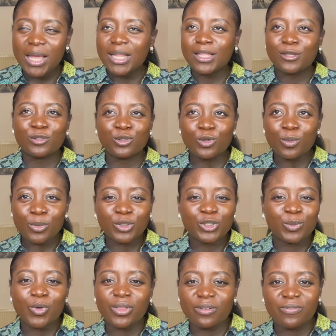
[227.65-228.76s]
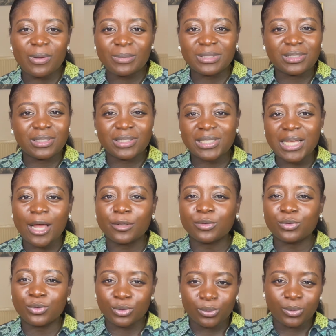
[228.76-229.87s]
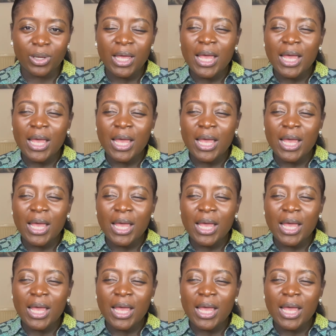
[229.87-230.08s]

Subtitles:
There's so much more that pharmacists can do.